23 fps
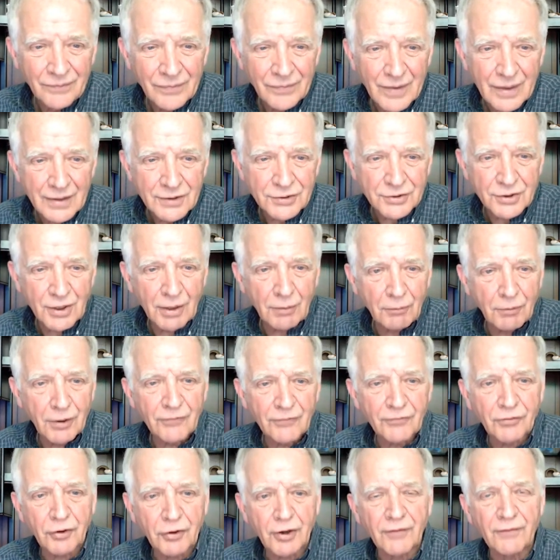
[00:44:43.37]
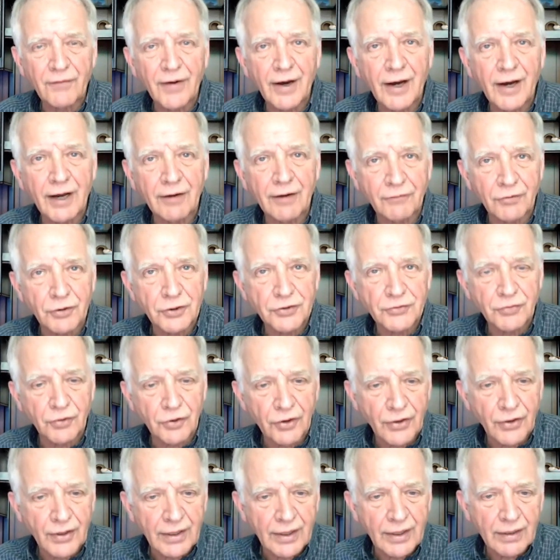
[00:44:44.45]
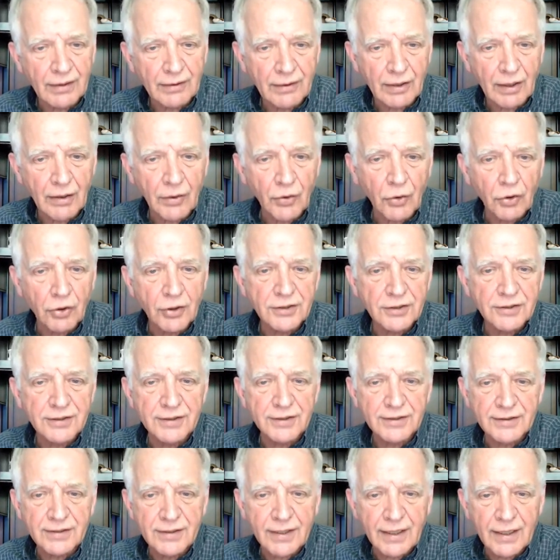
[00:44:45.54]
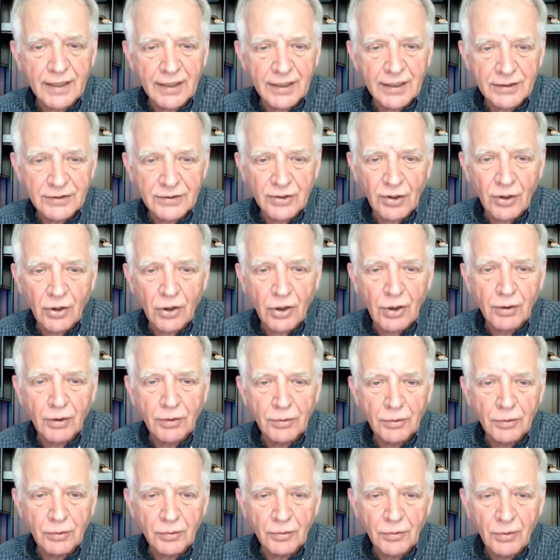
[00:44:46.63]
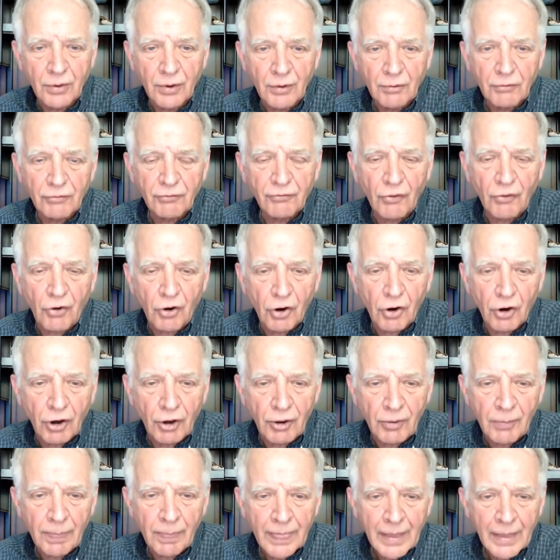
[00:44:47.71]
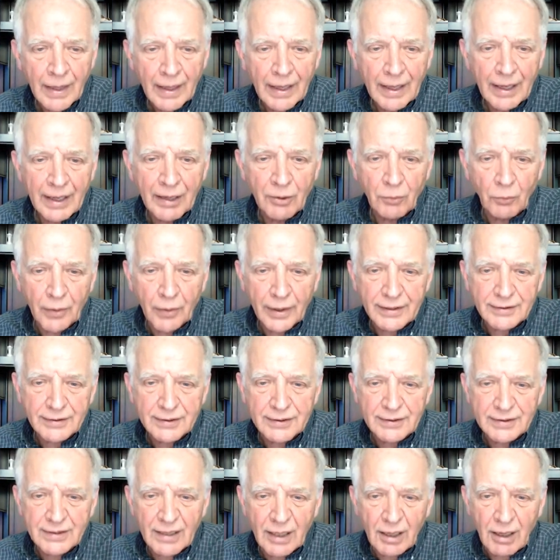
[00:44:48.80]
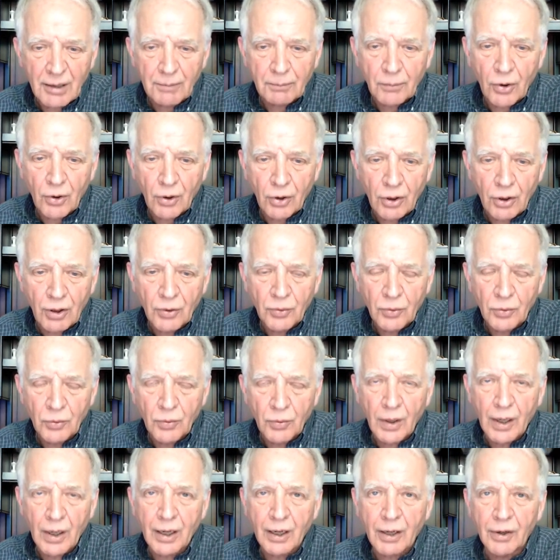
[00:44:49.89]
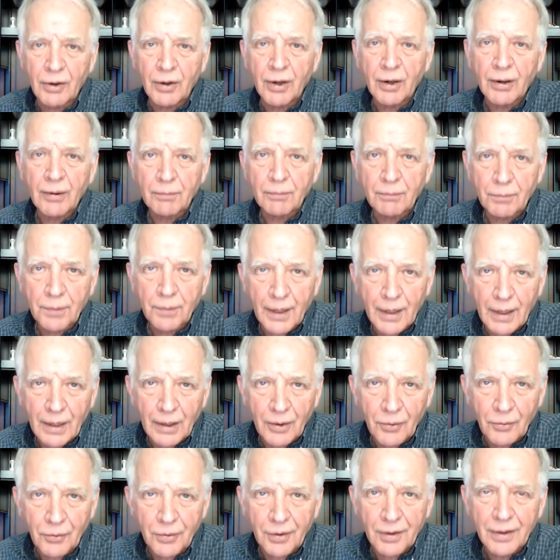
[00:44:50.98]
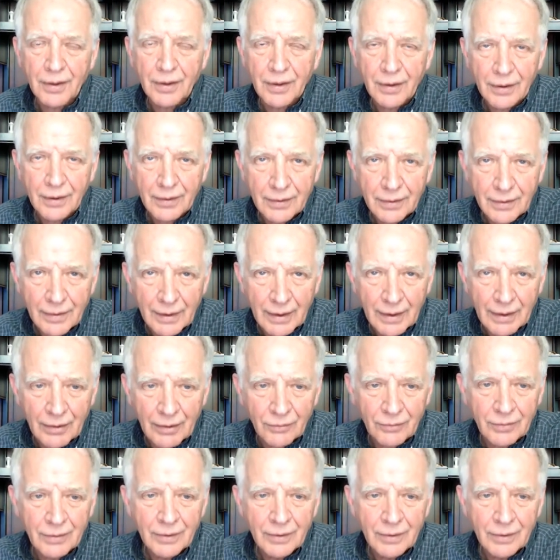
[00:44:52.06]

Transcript: Psalm 145, verse 14 The Lord sustains all who fall and raises up all who are bowed down.